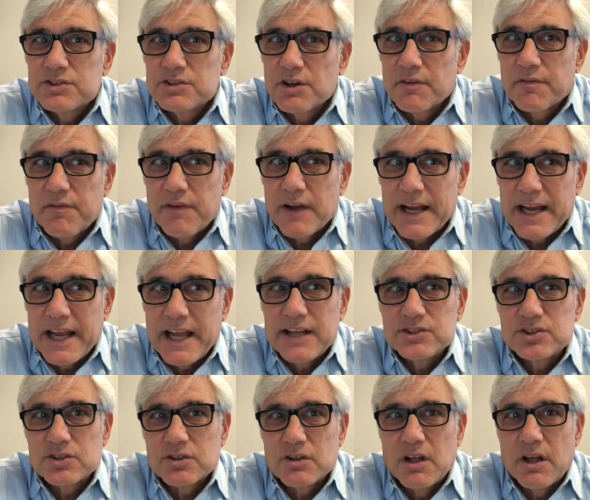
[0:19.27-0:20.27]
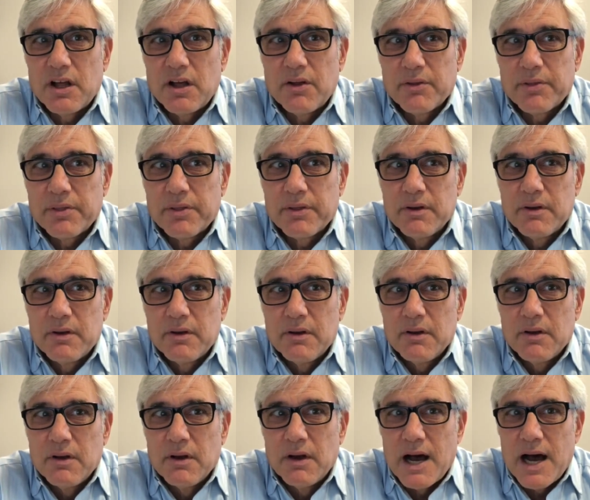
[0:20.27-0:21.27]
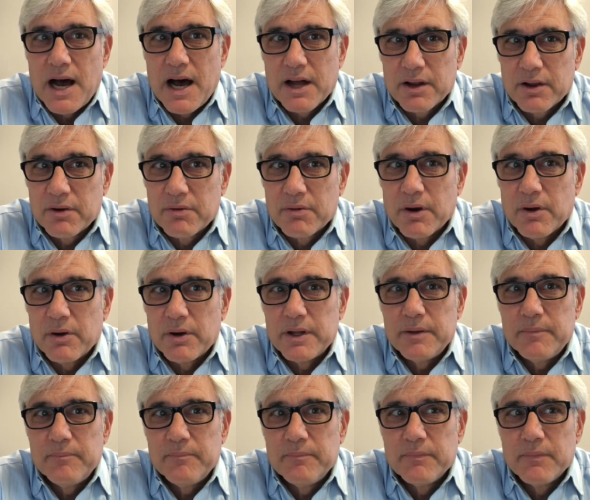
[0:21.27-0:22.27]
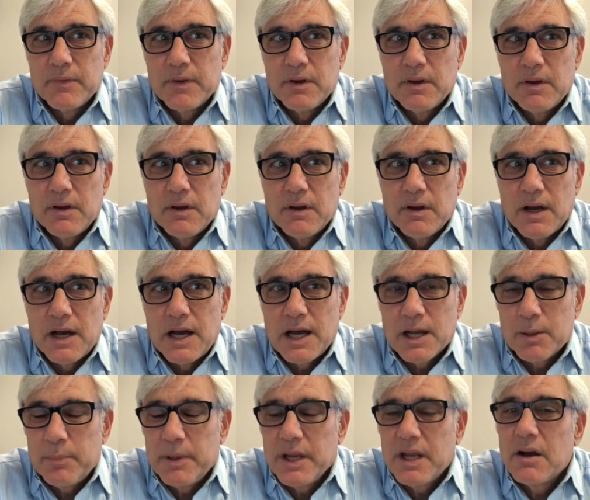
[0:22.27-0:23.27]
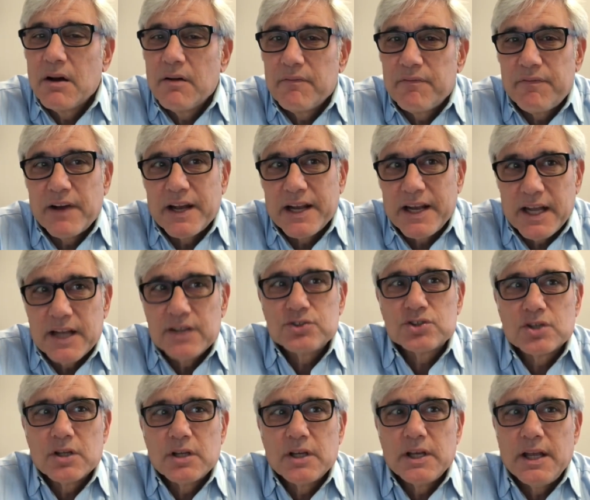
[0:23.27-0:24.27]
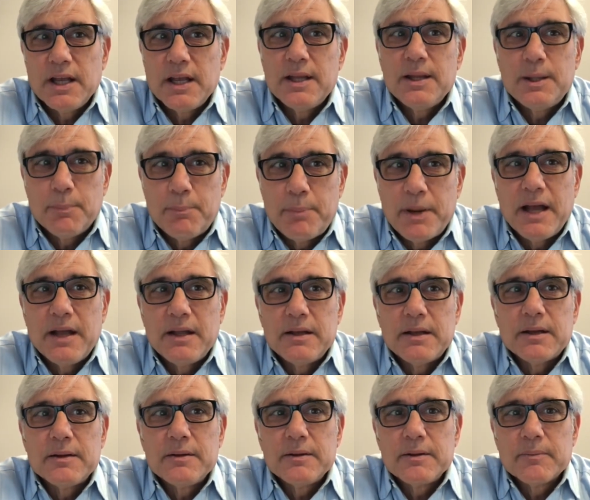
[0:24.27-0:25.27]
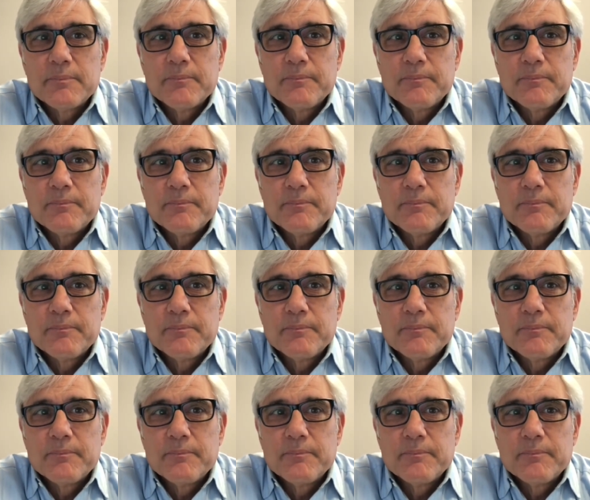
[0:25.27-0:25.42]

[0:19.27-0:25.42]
your financial health, how to grow it, how to become financially independent.